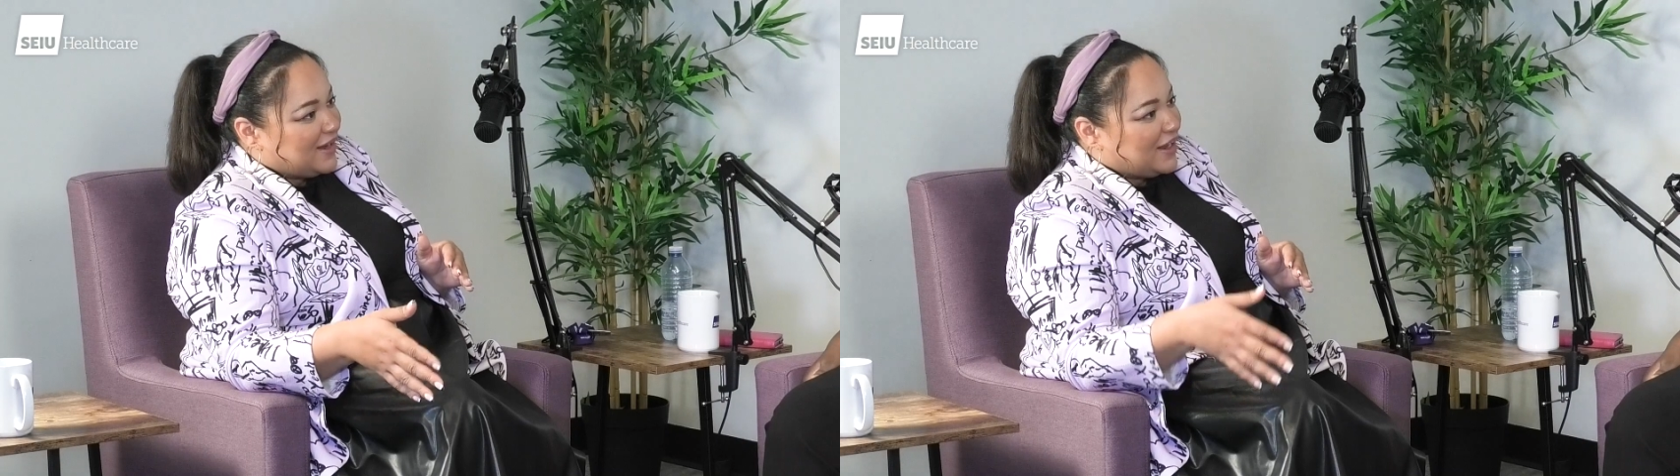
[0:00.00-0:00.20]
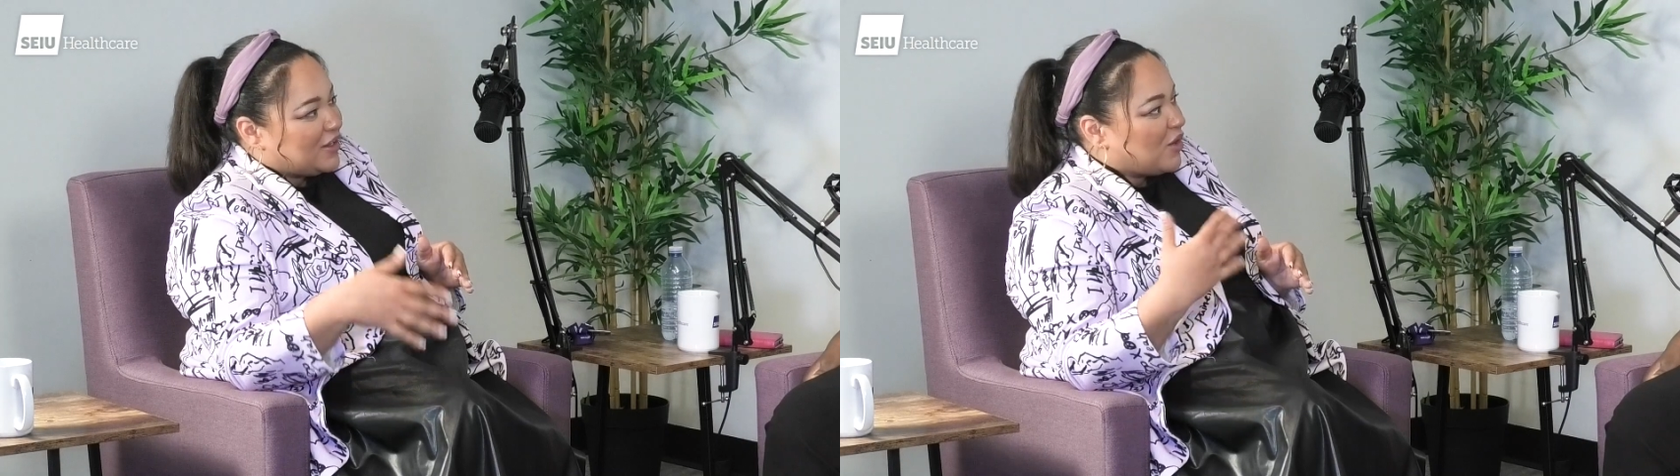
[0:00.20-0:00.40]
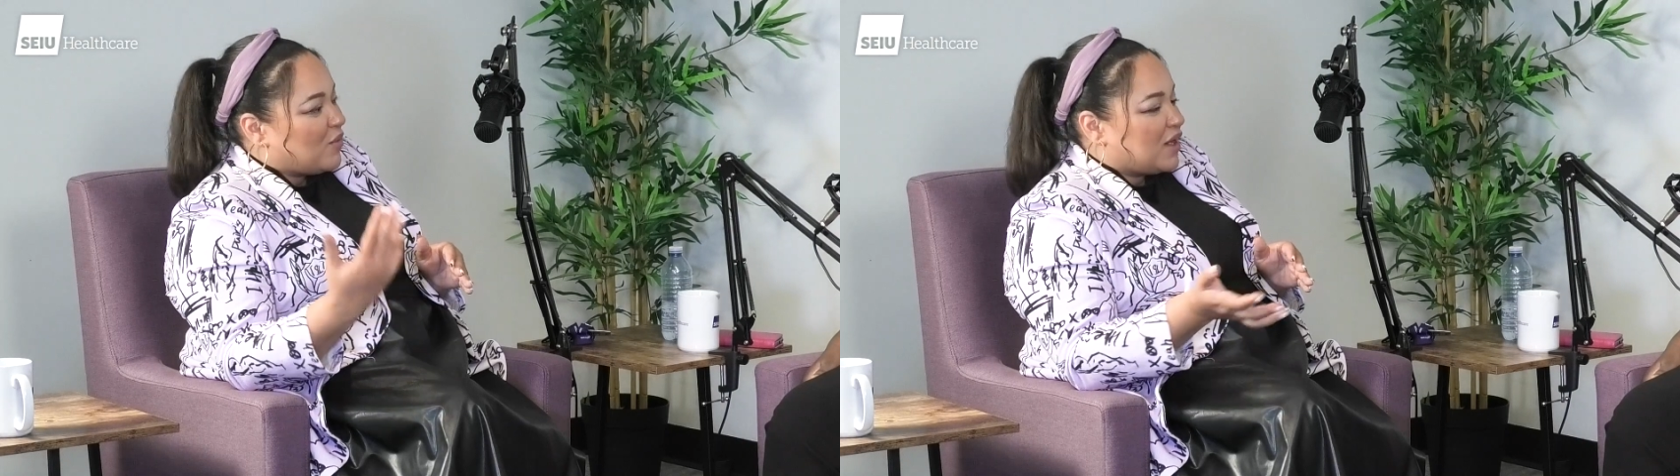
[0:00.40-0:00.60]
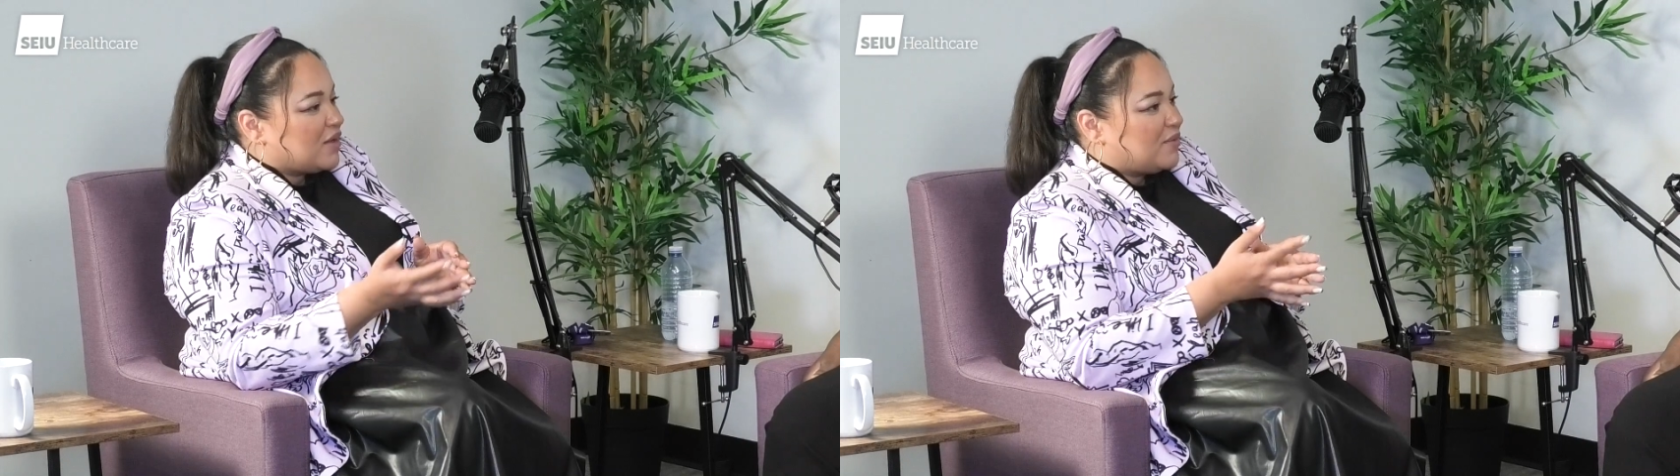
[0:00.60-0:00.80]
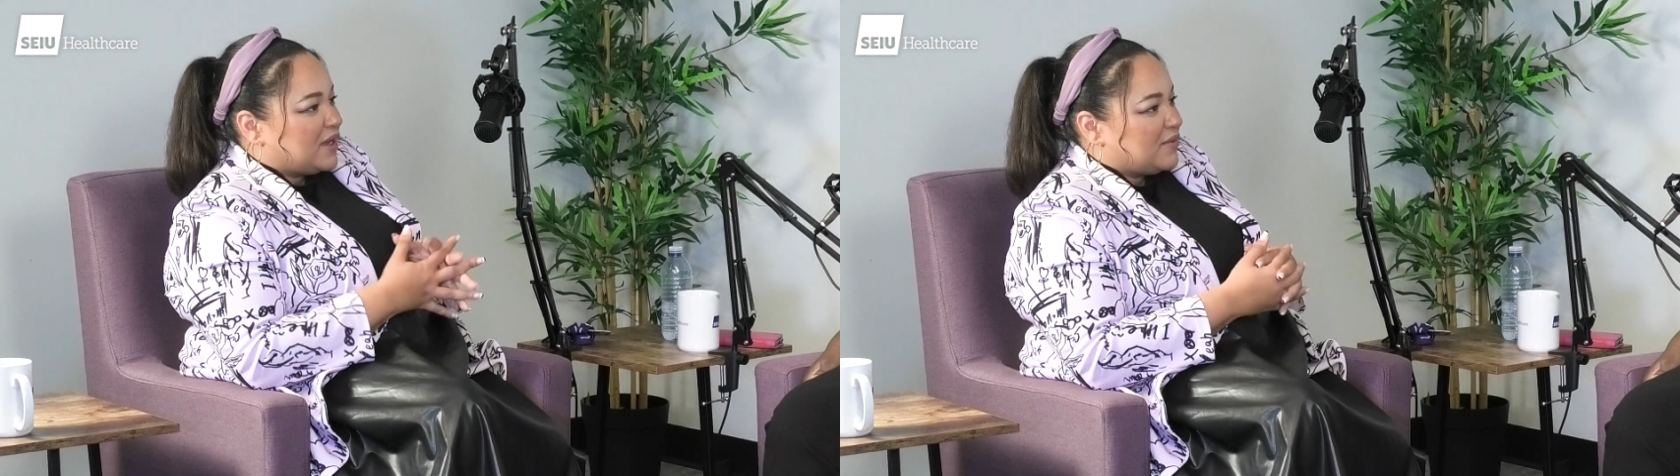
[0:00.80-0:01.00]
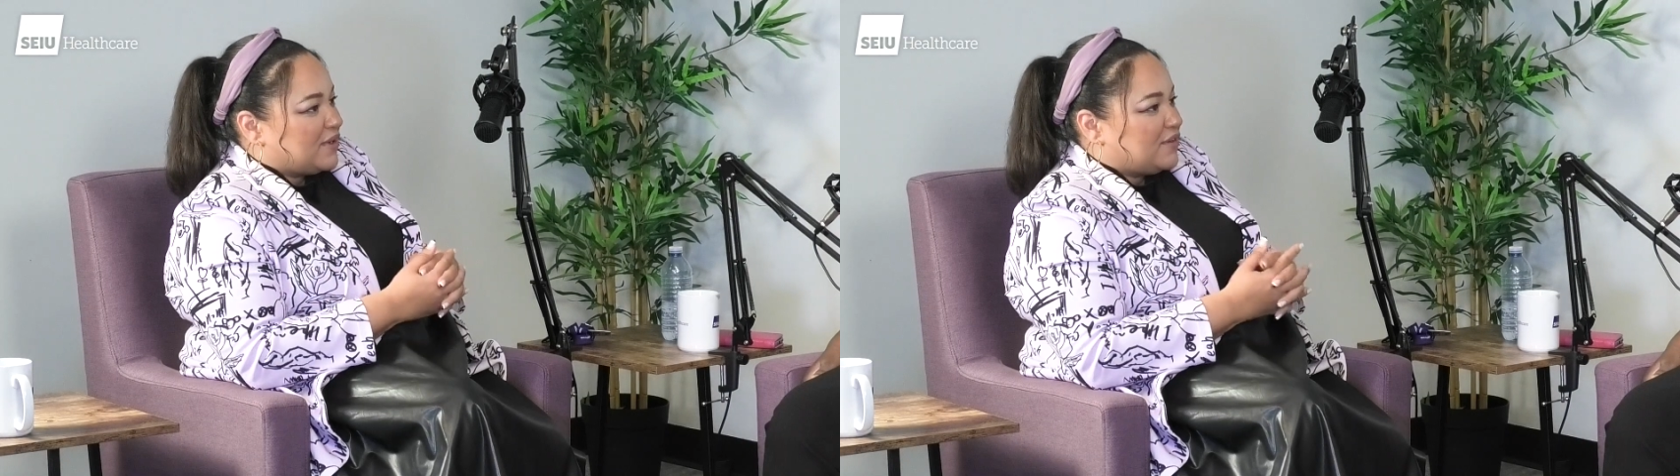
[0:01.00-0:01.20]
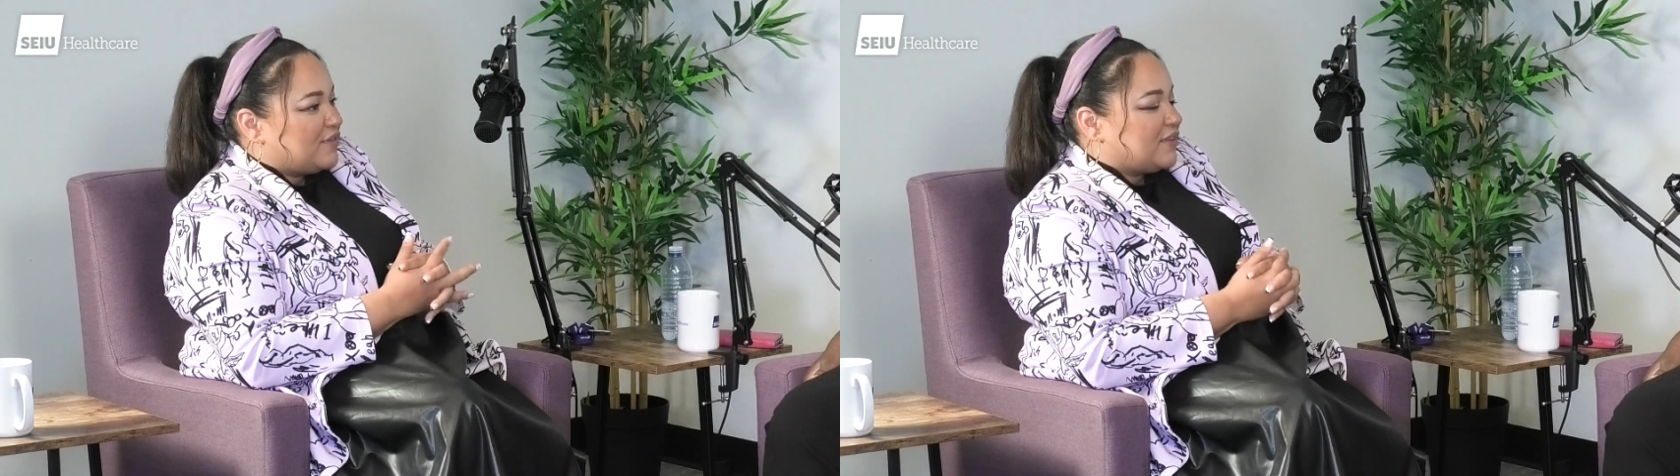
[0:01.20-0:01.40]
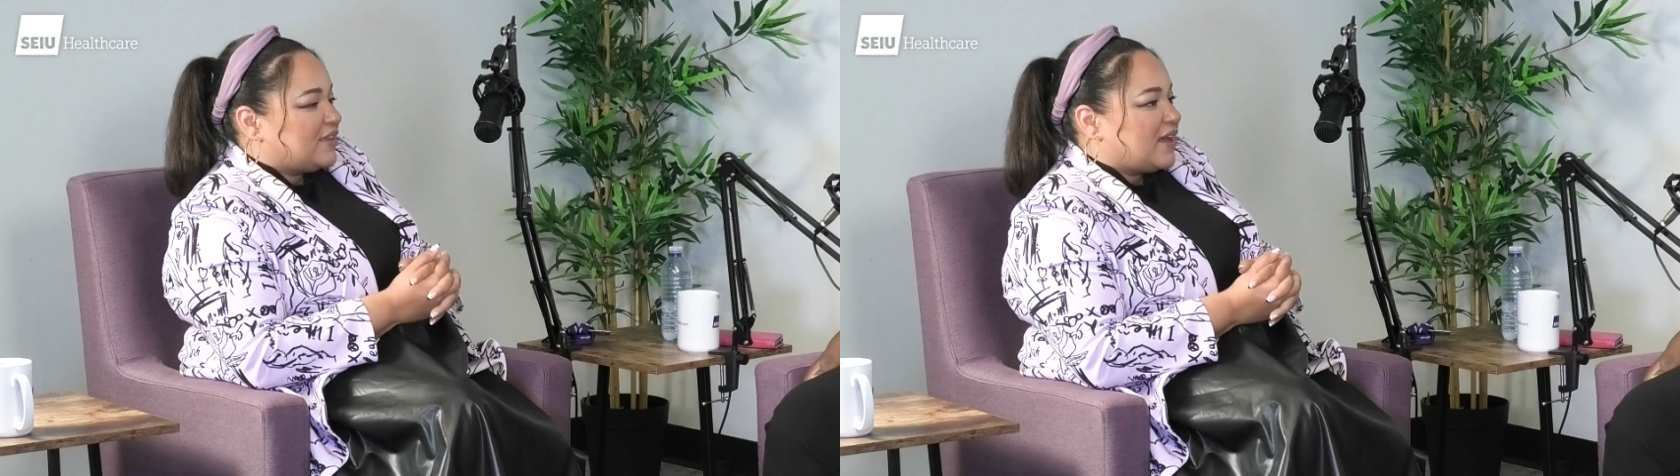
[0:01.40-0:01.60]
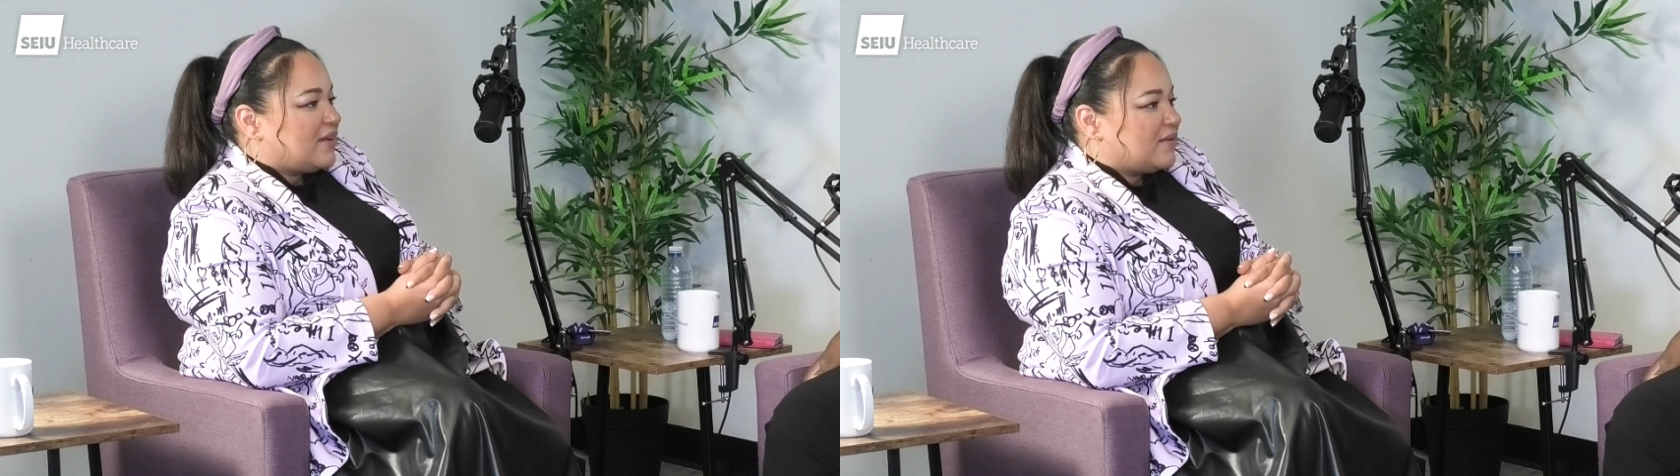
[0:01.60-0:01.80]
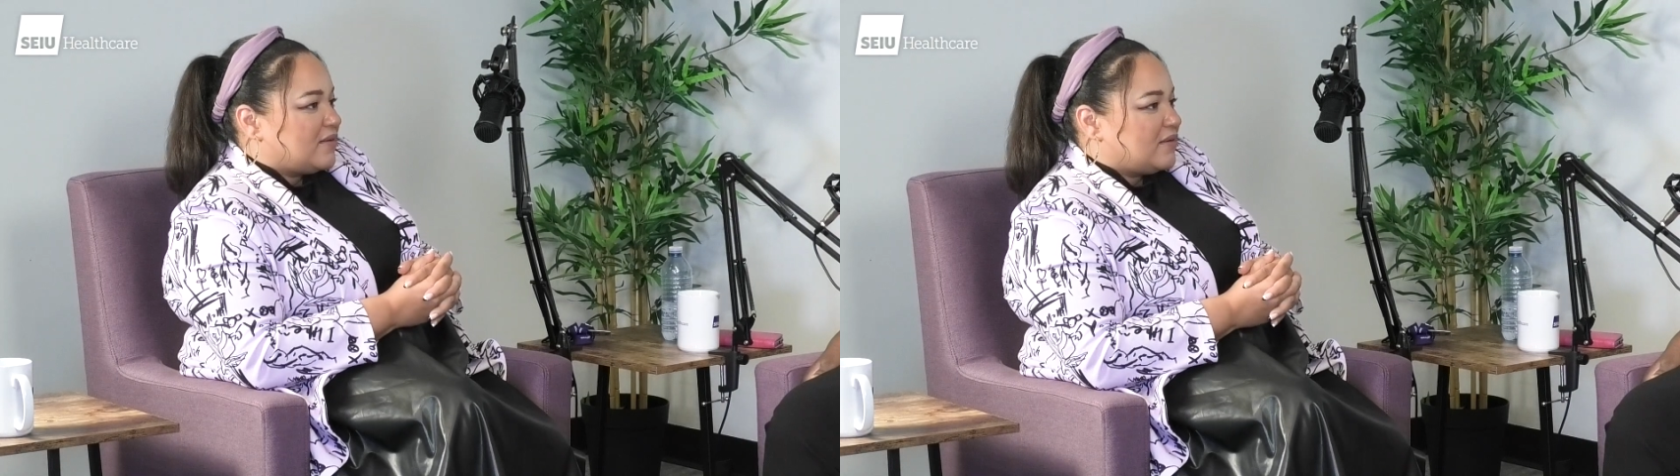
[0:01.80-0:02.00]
and not walk away when you felt that?